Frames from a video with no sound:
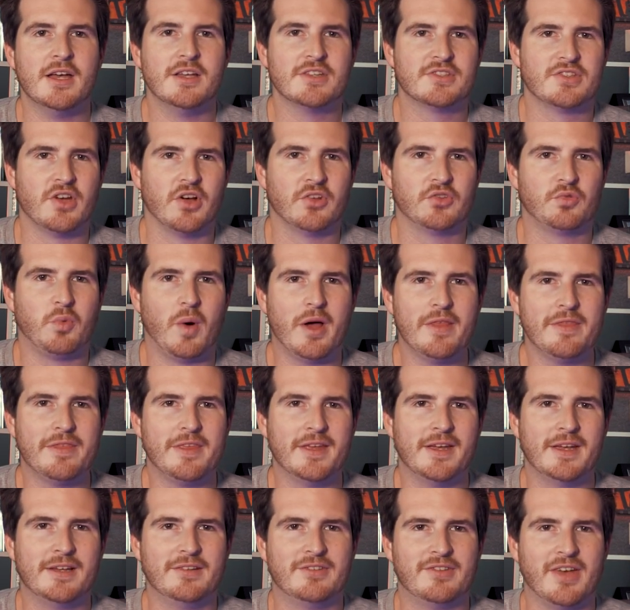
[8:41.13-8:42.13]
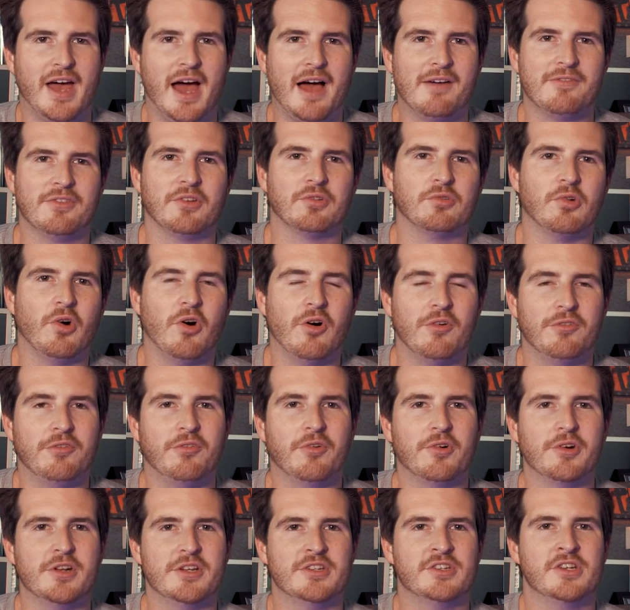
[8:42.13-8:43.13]
So it's one thing to have the raw
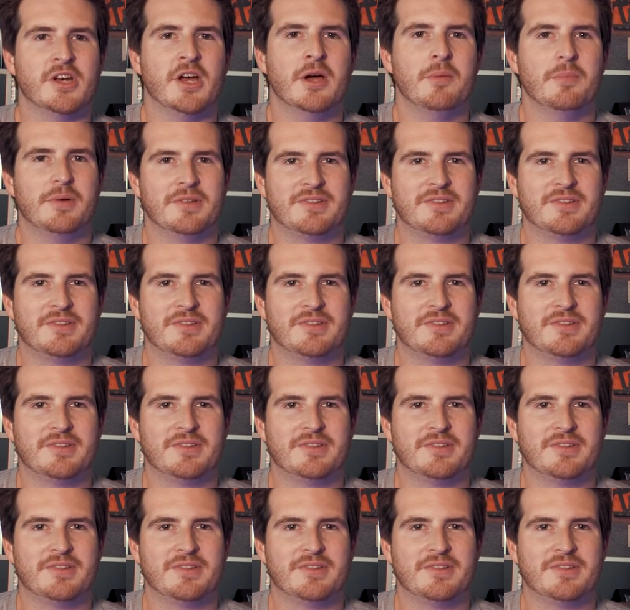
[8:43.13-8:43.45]
footage,